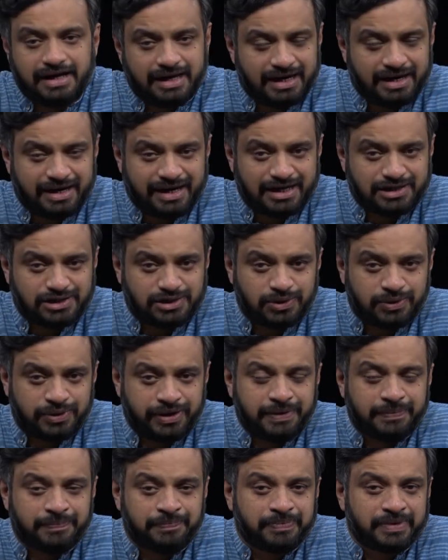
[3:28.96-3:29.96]
In our next
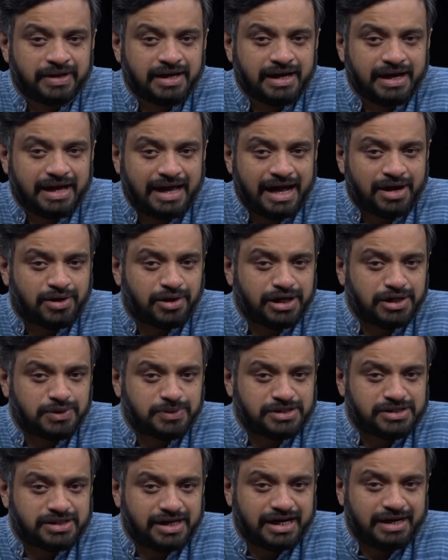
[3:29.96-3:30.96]
story, according to
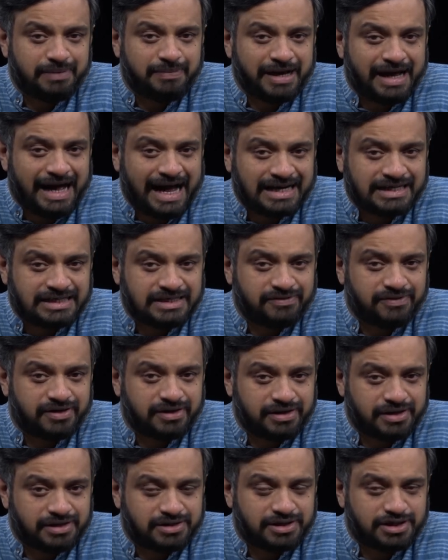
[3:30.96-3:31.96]
a study by Activa
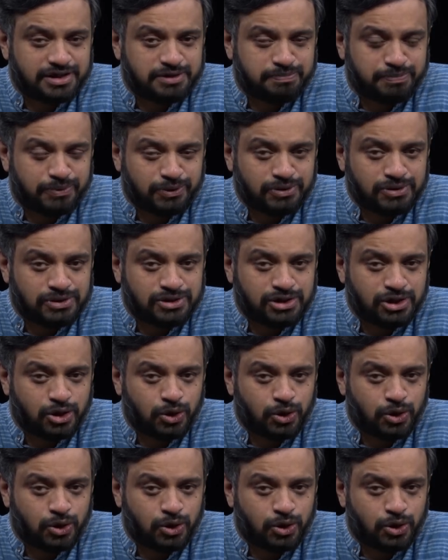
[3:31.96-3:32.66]
Research pollster,